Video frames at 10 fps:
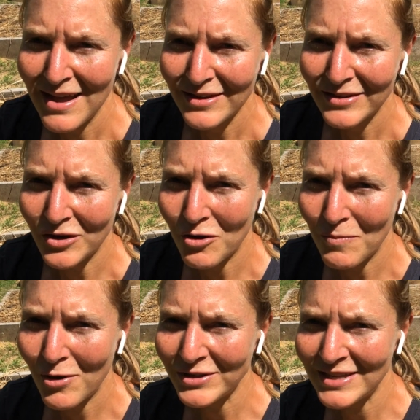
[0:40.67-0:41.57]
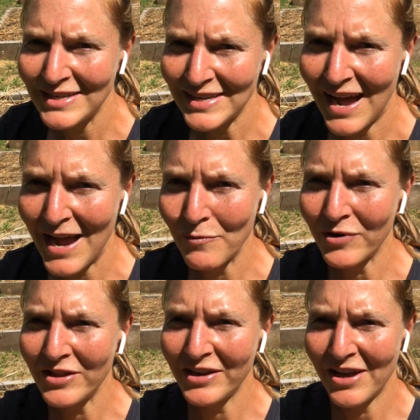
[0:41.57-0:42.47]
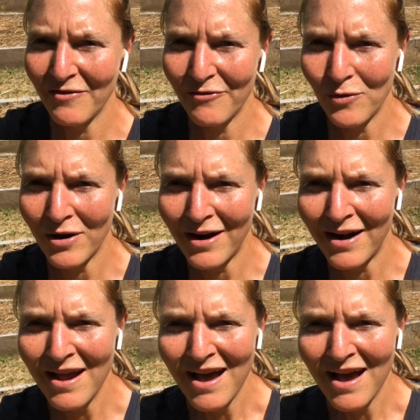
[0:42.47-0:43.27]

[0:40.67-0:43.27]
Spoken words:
So most of the time we're looking for